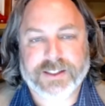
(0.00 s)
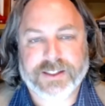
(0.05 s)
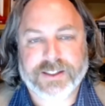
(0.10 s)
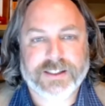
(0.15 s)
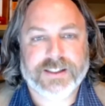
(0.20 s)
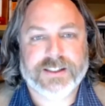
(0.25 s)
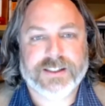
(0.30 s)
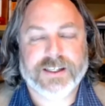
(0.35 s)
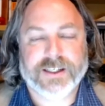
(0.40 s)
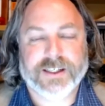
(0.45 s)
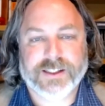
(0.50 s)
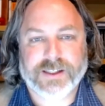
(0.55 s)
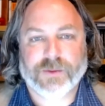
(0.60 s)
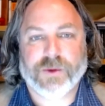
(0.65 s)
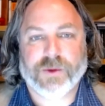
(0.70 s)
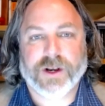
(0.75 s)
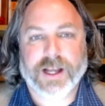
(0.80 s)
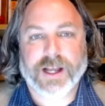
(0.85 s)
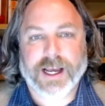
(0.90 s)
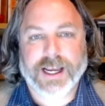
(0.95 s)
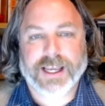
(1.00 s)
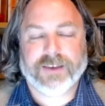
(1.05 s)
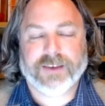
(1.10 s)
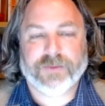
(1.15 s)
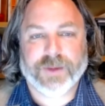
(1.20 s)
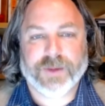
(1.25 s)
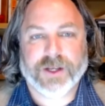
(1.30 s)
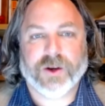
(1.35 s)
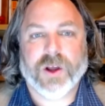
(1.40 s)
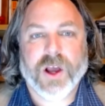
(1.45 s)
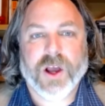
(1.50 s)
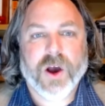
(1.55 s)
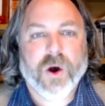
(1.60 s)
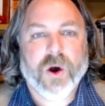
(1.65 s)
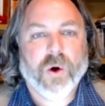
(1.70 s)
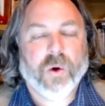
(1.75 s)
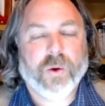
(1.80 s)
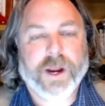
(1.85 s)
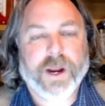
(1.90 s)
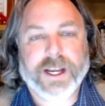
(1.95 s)
This is someone I have been
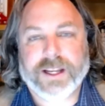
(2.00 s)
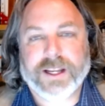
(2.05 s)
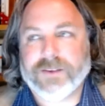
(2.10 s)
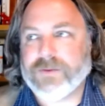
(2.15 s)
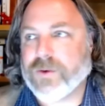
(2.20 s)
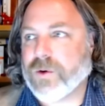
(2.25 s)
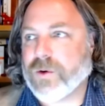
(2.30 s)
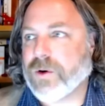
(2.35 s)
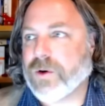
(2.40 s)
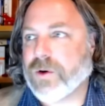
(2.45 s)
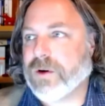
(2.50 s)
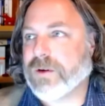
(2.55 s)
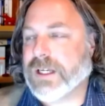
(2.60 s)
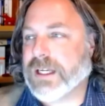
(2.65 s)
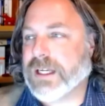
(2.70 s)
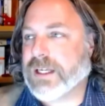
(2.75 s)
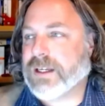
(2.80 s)
waiting for,